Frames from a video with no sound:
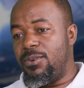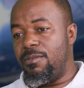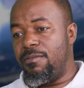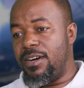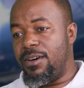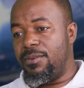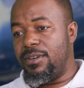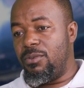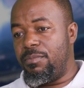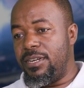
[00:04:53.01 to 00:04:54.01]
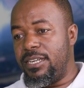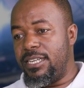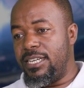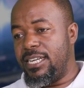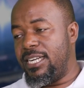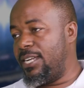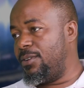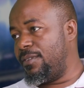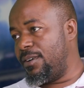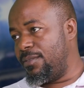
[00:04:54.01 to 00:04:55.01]
over on the opening day and 9
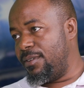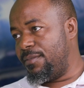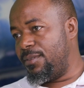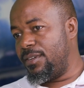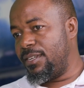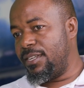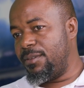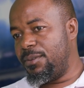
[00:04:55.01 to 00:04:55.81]
over on the following day,